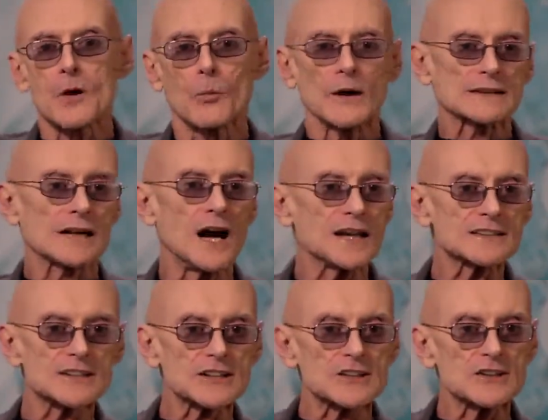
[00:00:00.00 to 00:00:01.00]
What
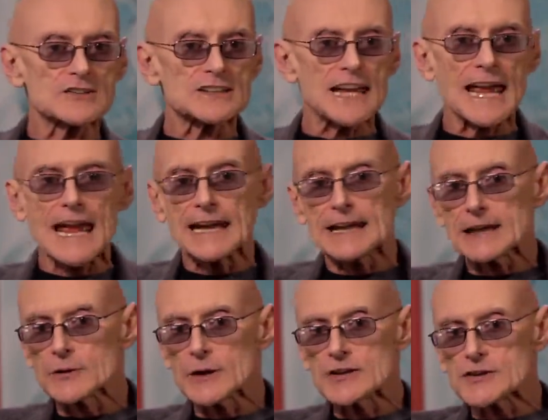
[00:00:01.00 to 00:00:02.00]
constitutes any
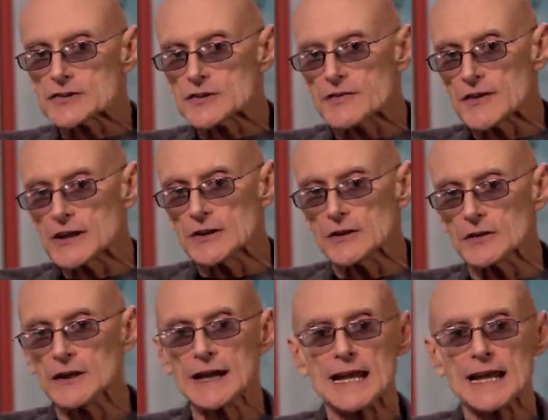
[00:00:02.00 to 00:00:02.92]
creature's view